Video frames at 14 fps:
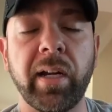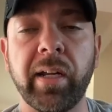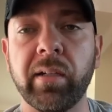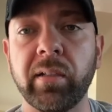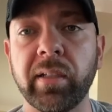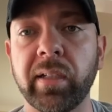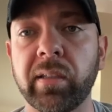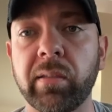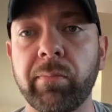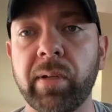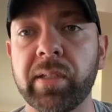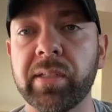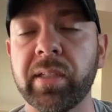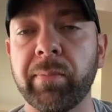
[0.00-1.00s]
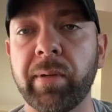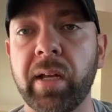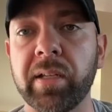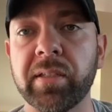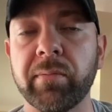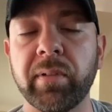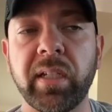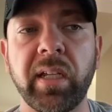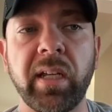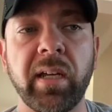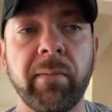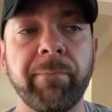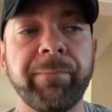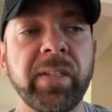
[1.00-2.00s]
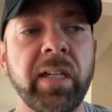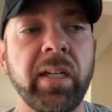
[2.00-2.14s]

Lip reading: handling it the best they possibly can,